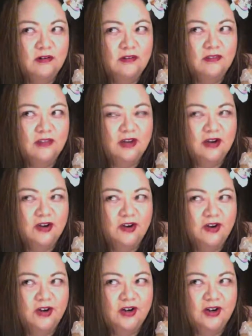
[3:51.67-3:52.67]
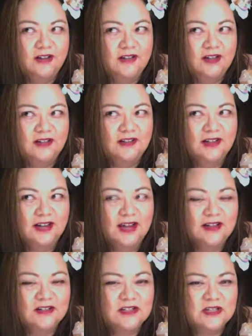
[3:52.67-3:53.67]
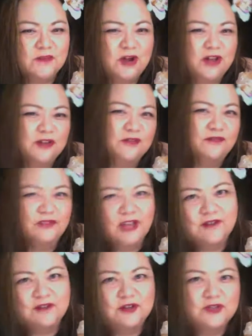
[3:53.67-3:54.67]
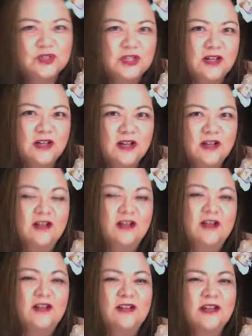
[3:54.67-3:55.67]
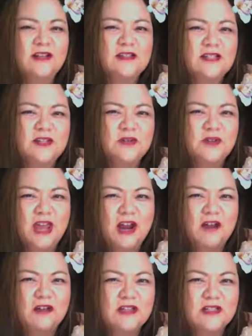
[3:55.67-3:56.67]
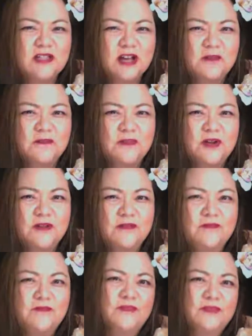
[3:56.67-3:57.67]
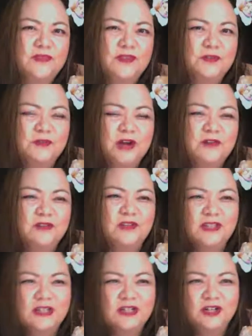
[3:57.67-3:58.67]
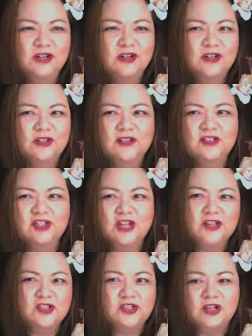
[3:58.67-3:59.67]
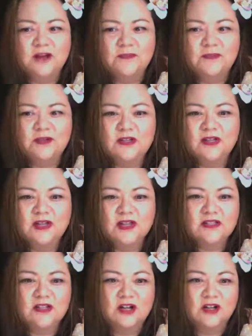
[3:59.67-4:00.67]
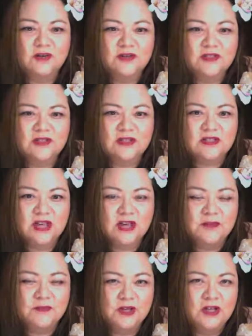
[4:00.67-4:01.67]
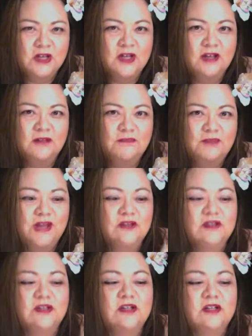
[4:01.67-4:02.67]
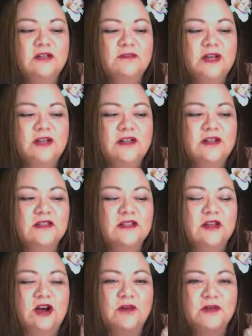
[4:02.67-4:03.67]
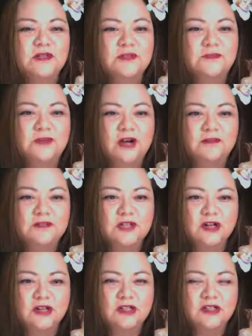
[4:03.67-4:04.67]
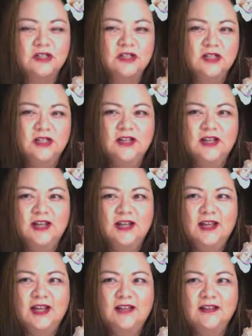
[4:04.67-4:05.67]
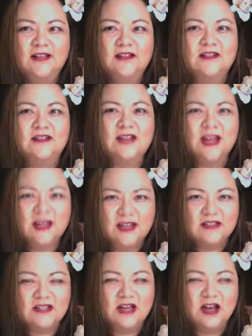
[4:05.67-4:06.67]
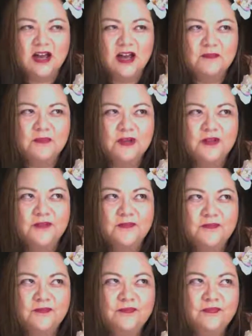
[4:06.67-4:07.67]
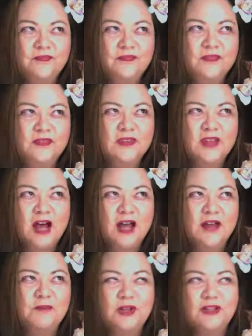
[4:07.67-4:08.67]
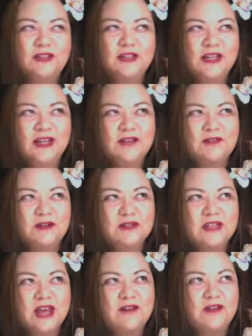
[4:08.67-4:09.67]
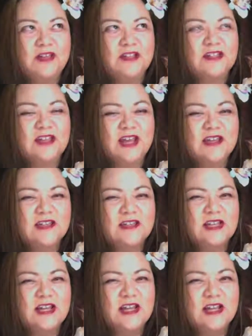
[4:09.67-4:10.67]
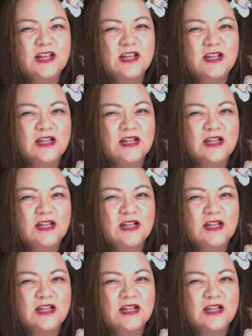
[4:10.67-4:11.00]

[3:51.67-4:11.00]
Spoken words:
there. And then they had some other flavors. They still carry some throughout the year. They change it up. It's not always the same baked good, but it's always a Pop-Tart. And then the second time, I believe I was having a tasting